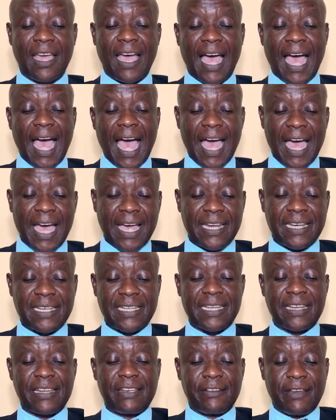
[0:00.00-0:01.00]
and
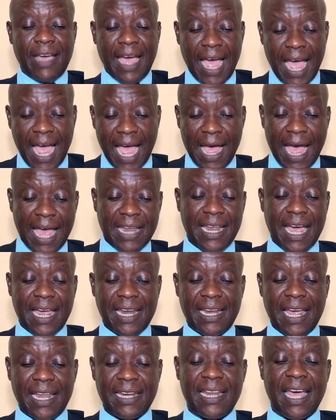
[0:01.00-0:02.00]

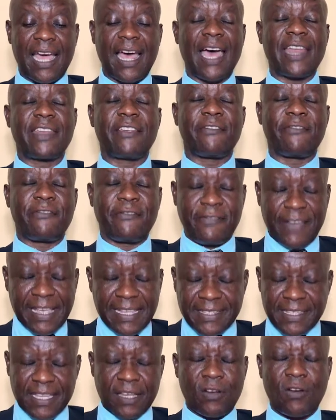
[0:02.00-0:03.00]
a
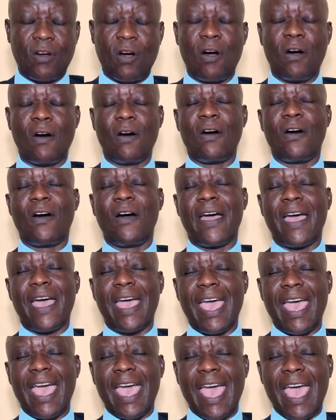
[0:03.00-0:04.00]
physical
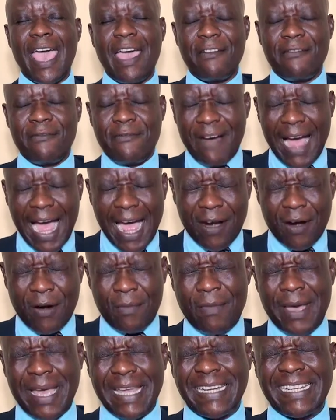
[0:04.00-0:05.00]

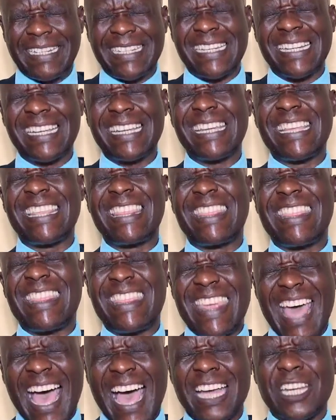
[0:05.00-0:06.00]
environment
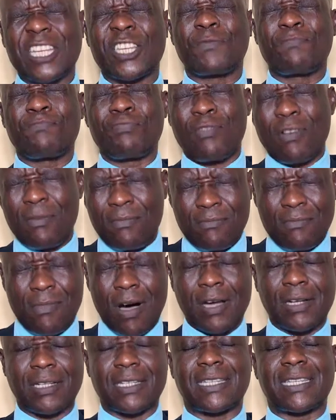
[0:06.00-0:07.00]
that
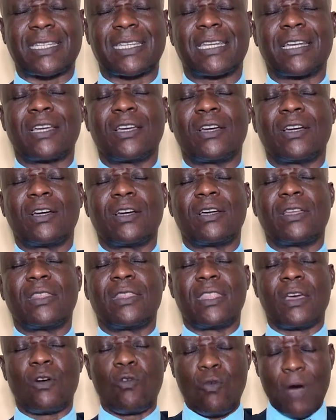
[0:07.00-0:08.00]
promotes
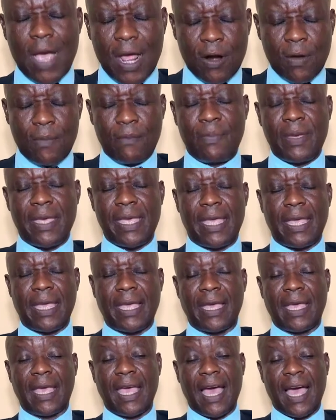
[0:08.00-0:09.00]
the
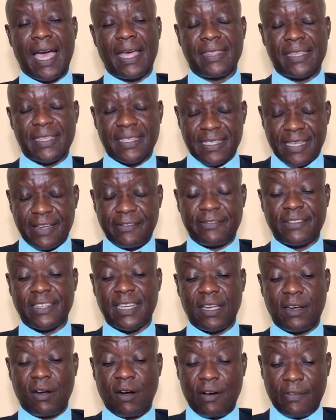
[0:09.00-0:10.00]
well-being and the
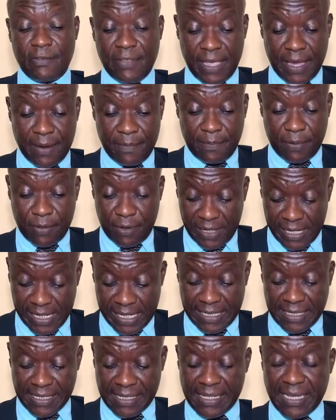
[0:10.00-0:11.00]
safety of the
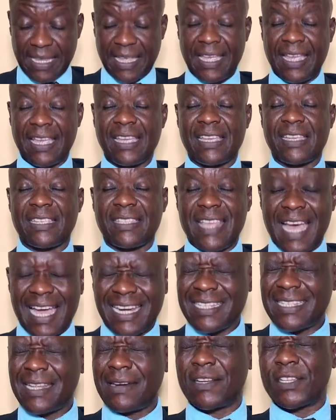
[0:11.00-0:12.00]
employees.
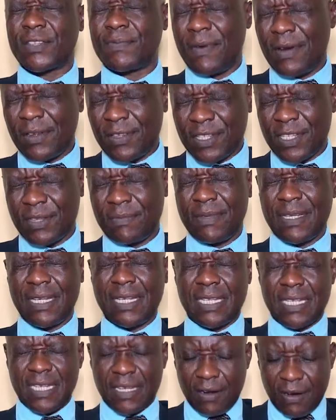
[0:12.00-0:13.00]
That's the
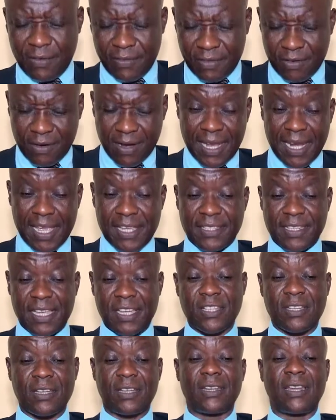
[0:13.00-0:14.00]
responsibility of the
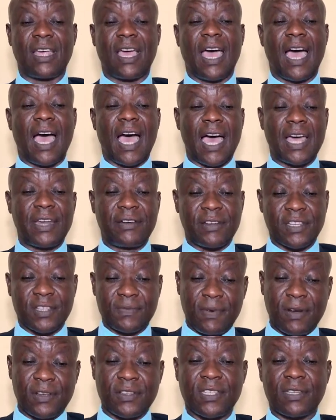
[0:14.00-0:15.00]
organization and
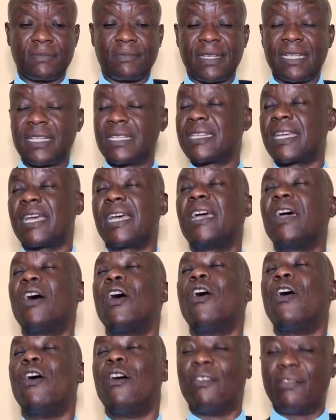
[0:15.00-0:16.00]
responsibility
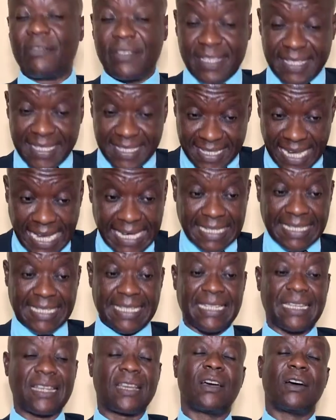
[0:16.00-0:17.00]
of the
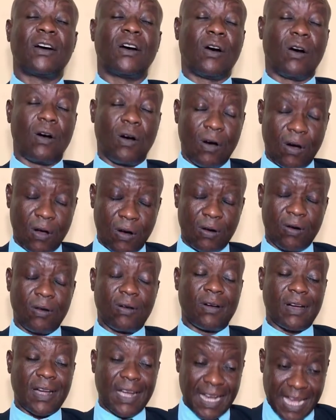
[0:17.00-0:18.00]
states
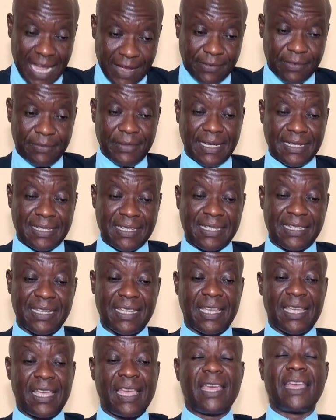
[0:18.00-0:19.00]
or
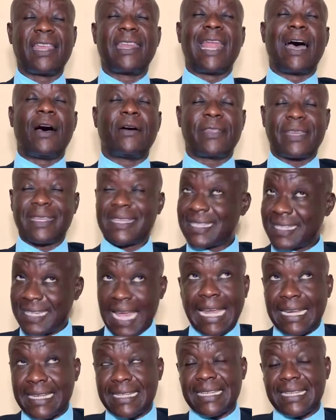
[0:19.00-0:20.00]
governments. Now, the
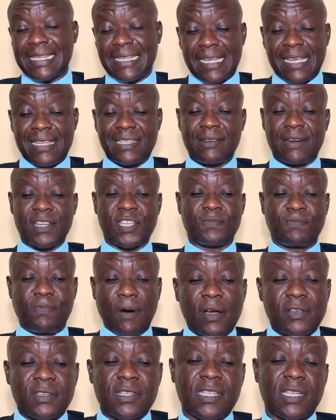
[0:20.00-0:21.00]
state is
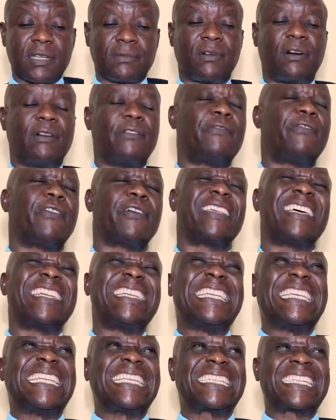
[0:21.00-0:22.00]
responsible for the
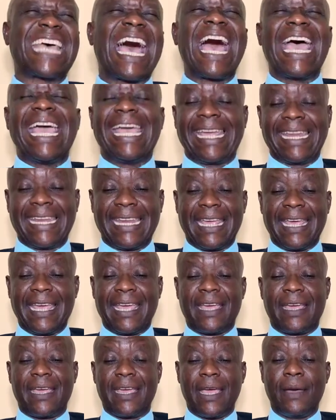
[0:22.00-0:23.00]
design,
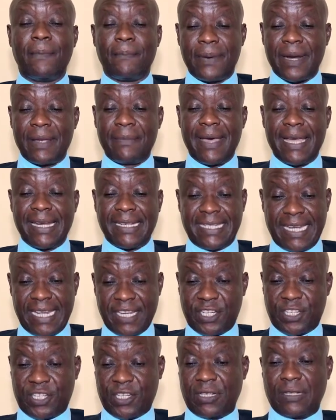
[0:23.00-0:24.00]

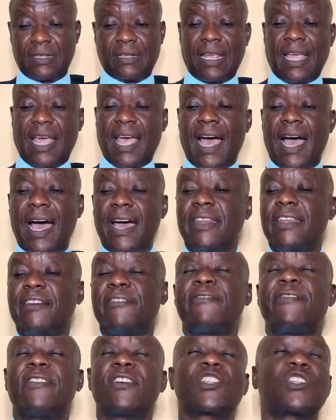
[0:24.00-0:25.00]
implementation, and
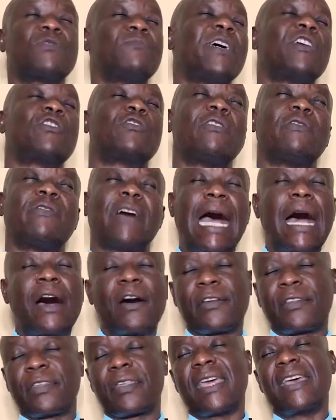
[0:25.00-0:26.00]
enforcement of
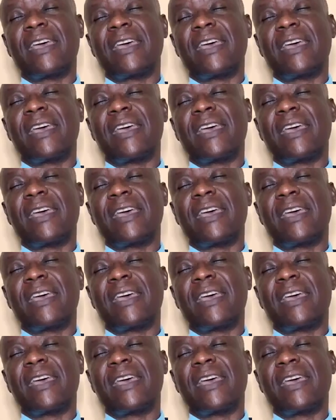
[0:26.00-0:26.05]
health,